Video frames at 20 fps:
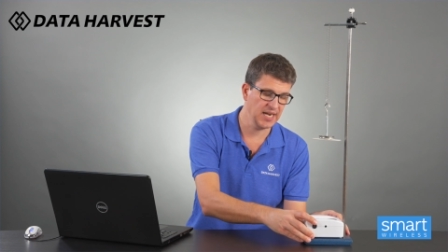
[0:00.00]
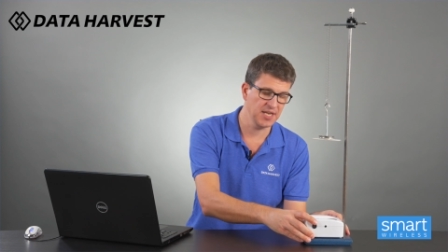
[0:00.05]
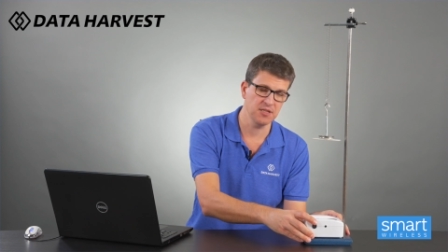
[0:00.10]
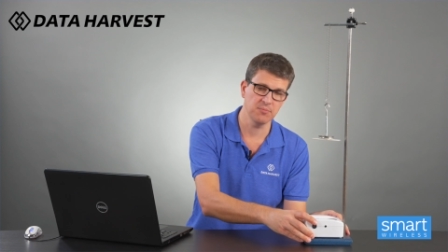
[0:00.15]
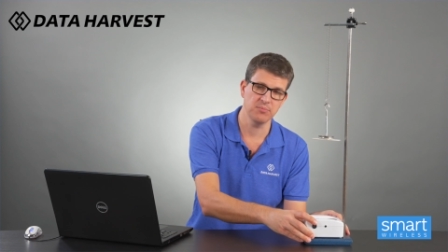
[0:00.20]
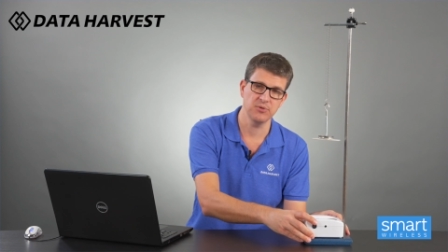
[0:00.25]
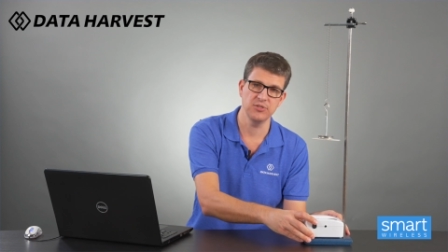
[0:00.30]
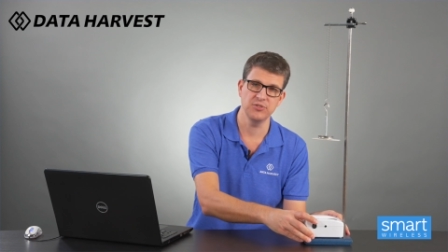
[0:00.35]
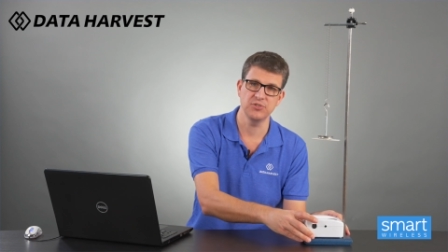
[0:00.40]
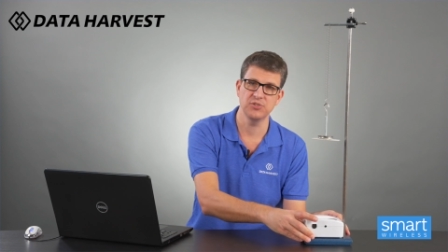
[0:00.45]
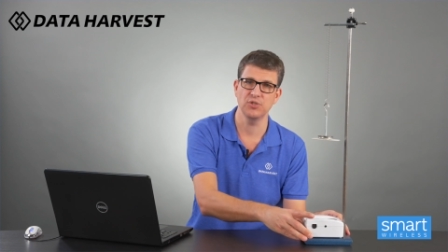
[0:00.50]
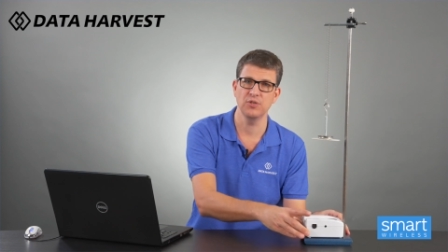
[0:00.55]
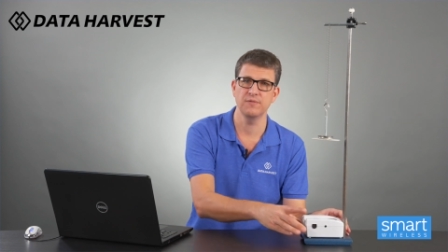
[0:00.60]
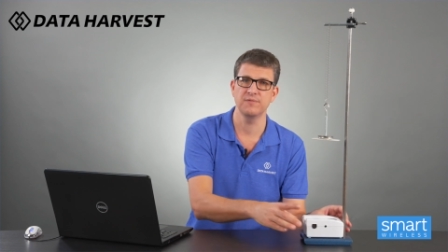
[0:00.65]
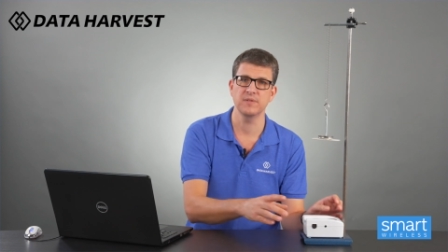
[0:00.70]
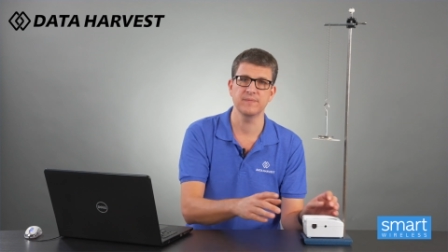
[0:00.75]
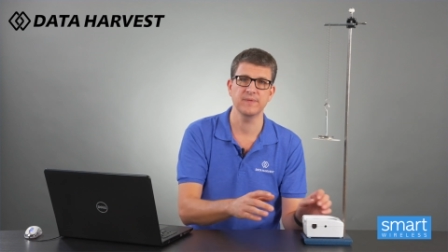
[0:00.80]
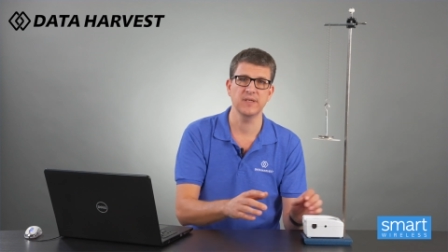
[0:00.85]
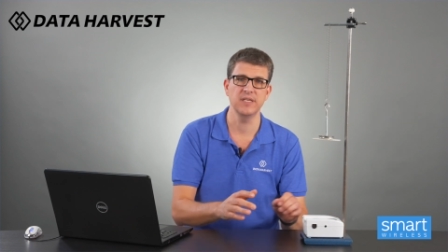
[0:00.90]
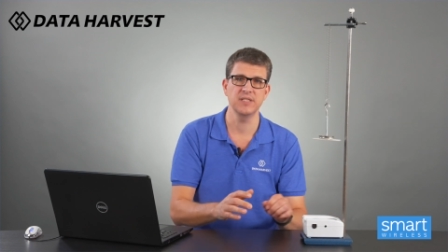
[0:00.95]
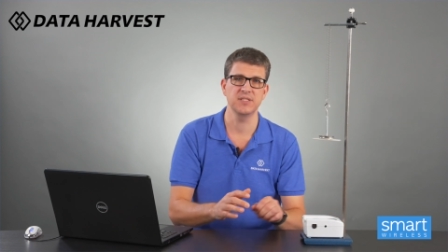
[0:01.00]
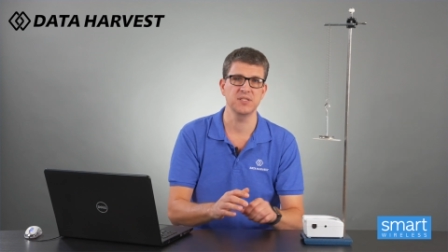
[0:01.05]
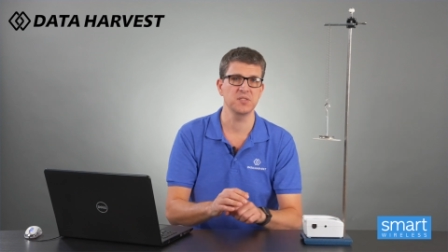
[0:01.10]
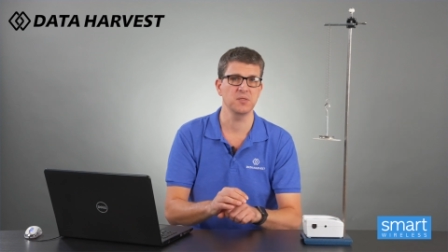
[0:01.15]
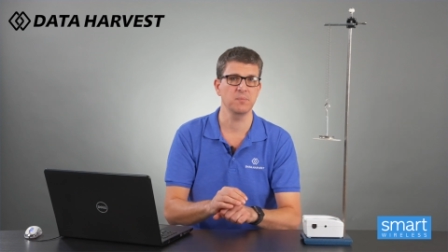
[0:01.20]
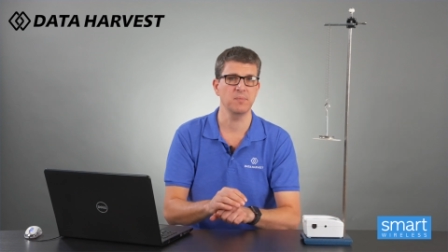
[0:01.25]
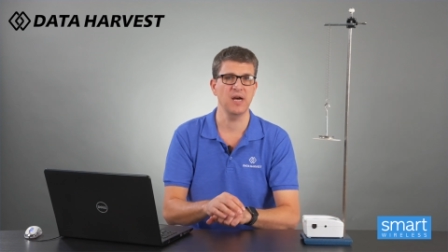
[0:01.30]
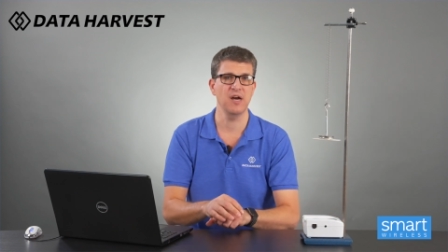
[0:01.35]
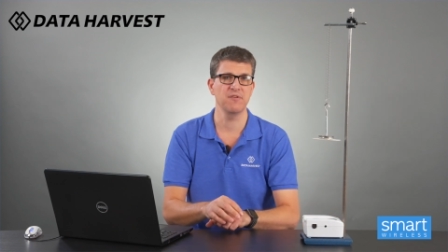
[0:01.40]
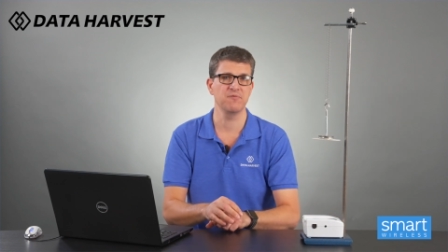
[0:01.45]
other Bluetooth devices
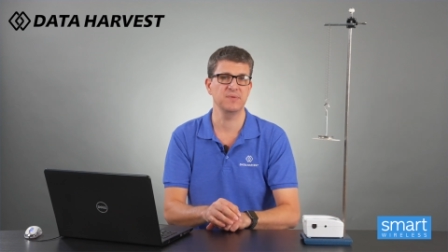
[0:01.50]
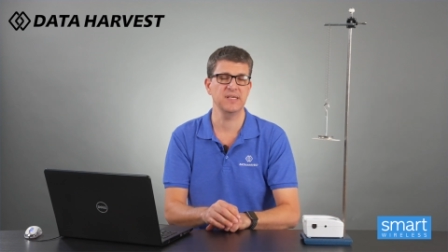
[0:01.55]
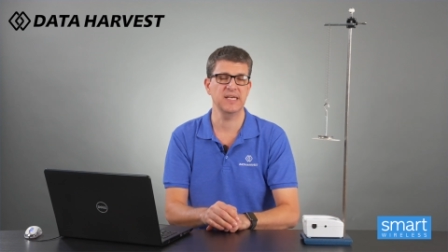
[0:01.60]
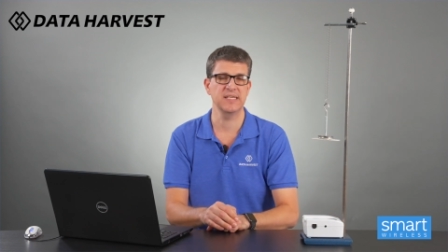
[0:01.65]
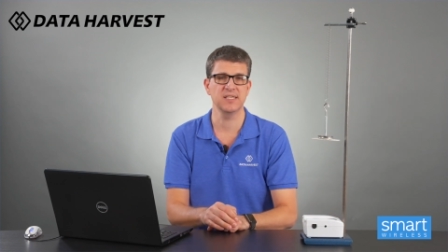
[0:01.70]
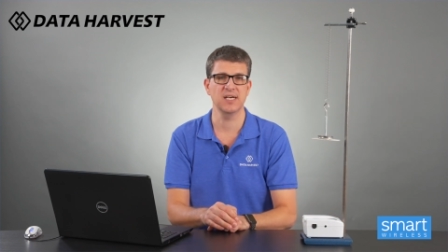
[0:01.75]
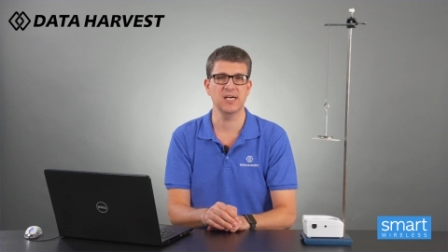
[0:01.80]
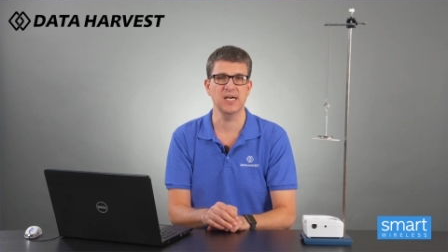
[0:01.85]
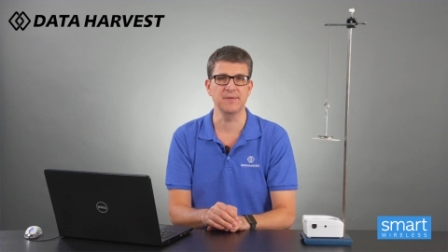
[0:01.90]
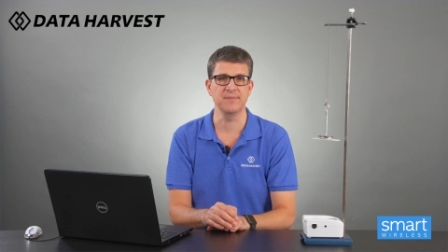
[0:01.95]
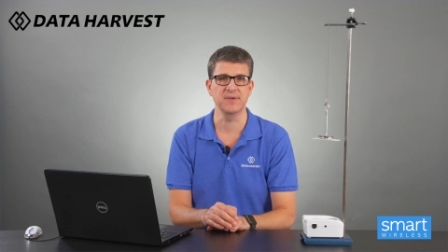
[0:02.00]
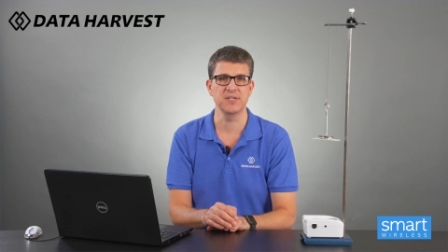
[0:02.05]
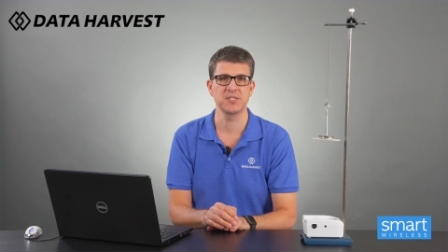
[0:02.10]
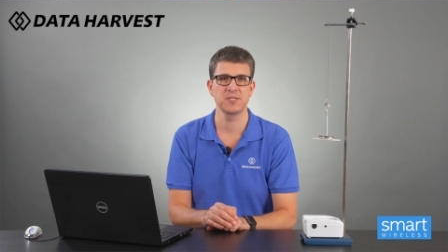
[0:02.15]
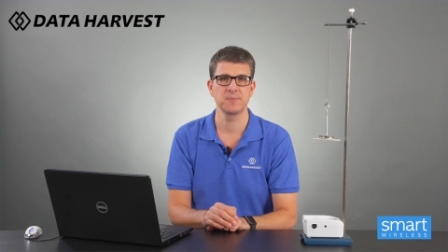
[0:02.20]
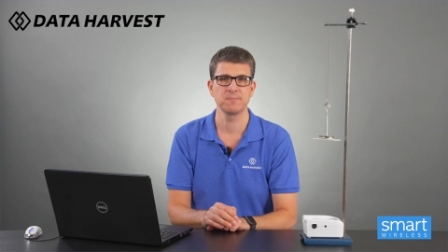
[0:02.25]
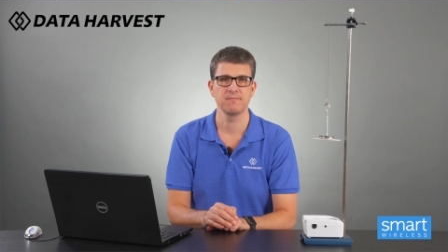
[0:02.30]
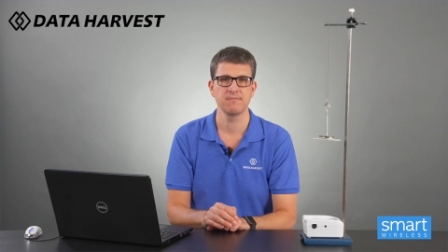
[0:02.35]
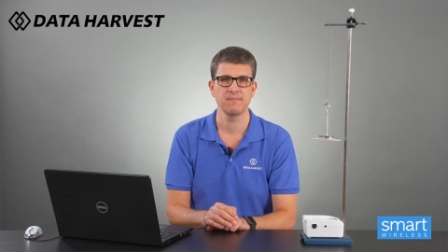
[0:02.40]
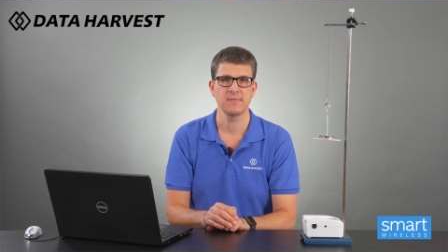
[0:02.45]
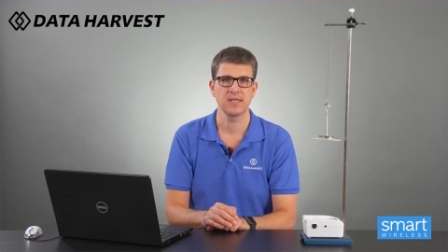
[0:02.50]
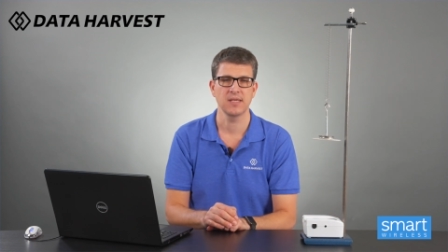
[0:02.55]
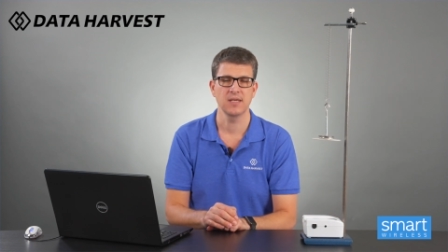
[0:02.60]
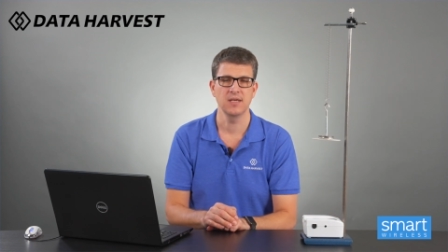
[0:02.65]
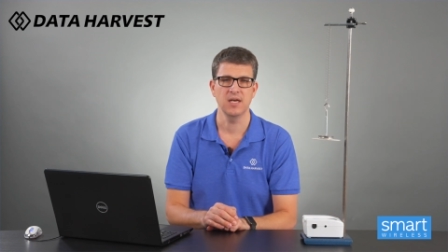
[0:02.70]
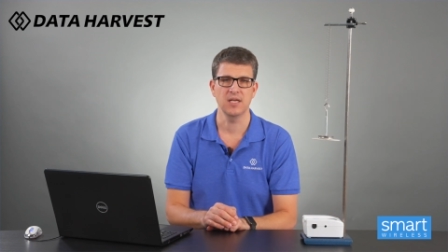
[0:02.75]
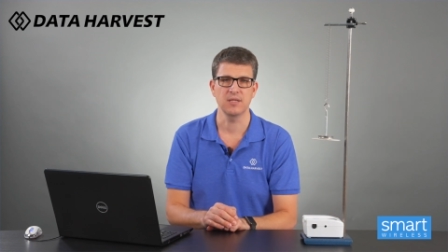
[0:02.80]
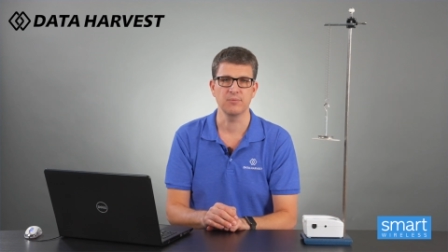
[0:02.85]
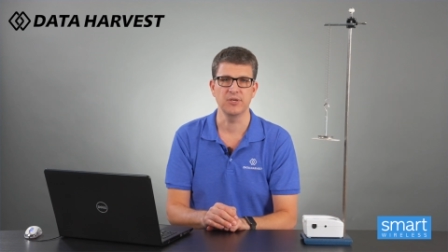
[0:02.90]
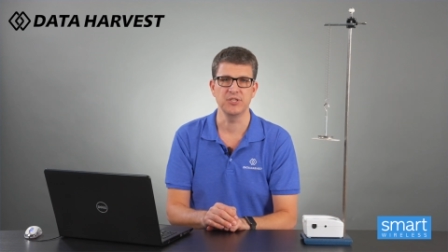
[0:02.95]
apart from Data Harvest.
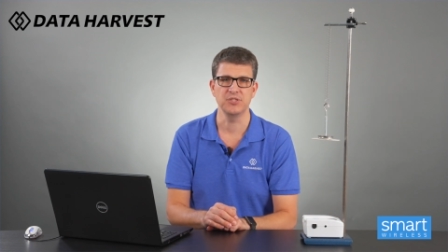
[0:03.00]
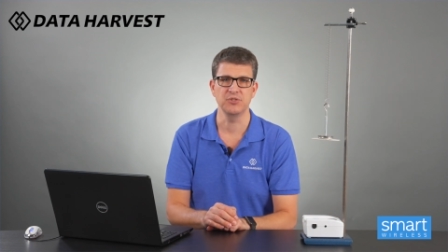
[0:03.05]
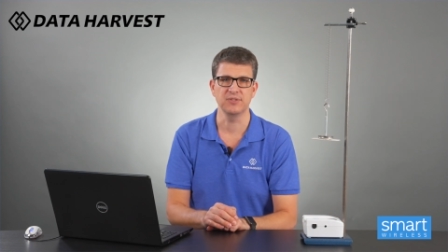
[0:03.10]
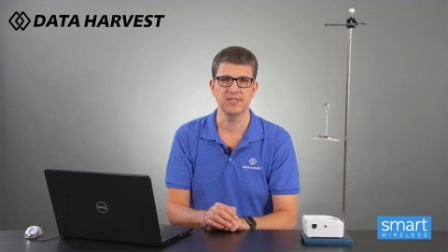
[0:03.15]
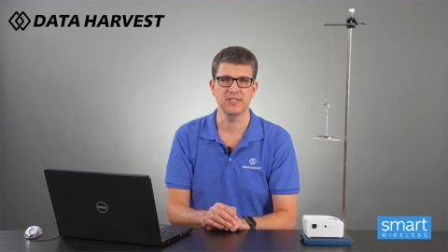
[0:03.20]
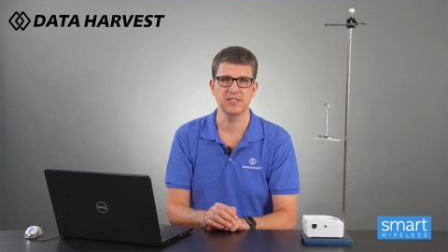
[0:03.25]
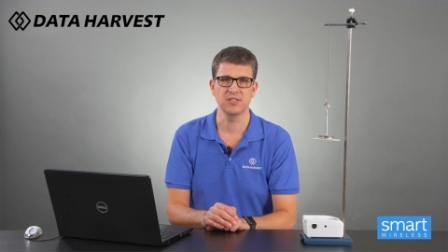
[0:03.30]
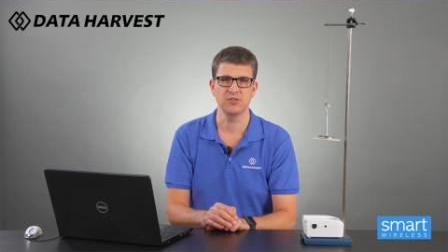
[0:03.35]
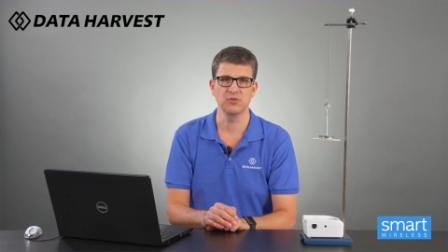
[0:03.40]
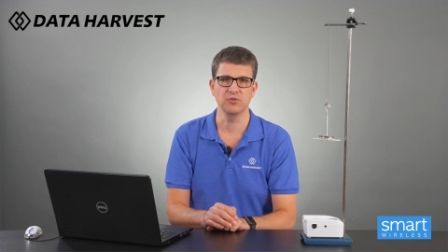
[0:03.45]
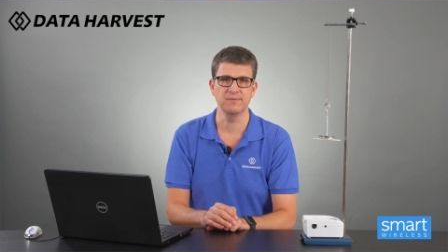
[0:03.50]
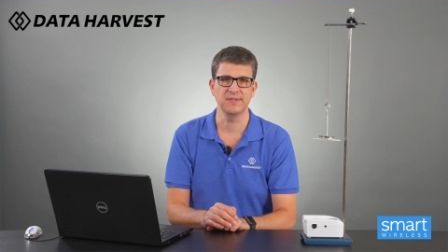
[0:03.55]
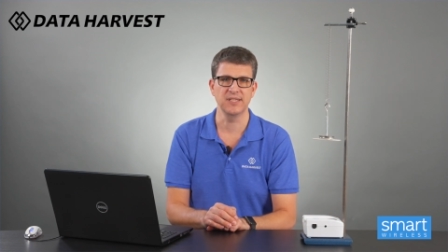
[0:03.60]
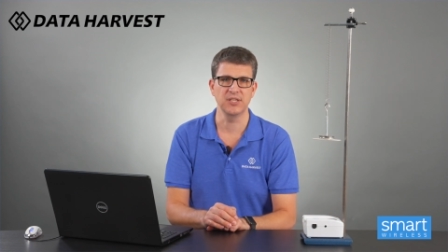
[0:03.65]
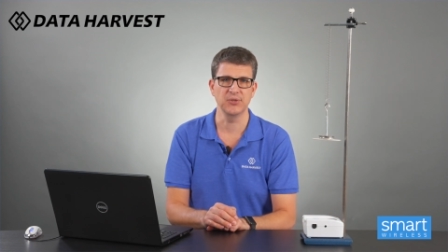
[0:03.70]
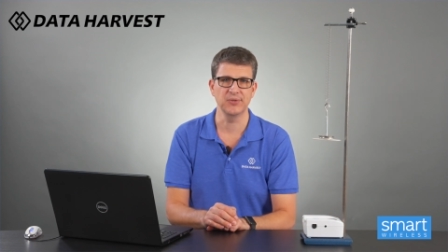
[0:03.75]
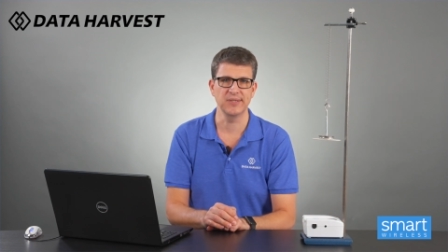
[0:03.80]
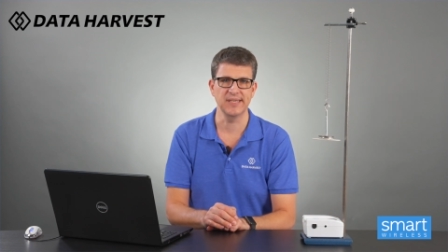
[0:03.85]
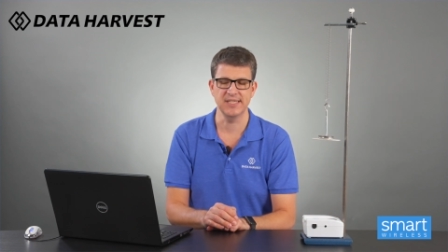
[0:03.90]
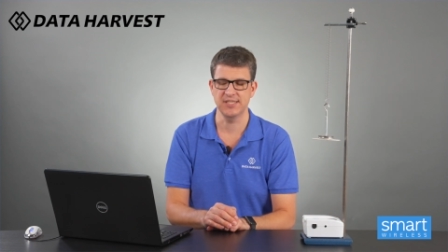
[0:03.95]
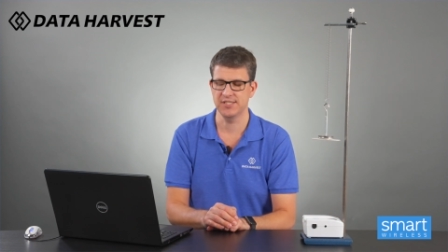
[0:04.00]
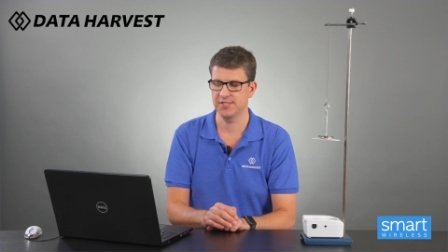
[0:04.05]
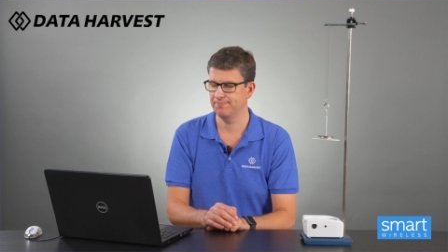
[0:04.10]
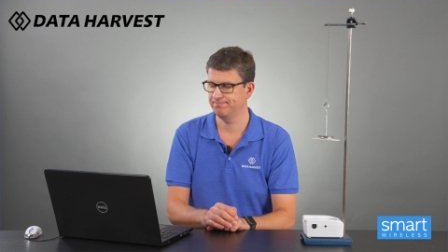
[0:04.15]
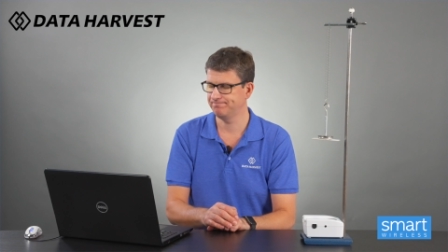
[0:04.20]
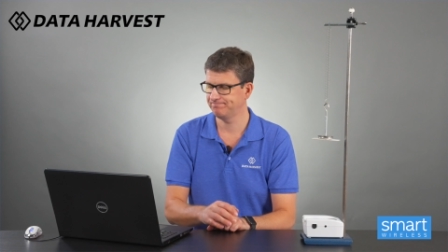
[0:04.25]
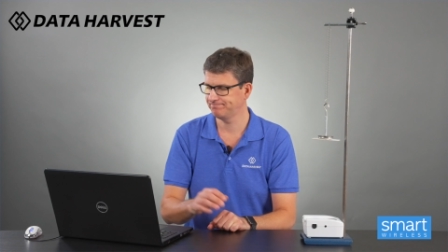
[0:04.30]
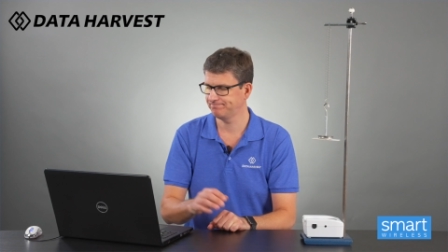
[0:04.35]
Otherwise, you'll get an awfully long list.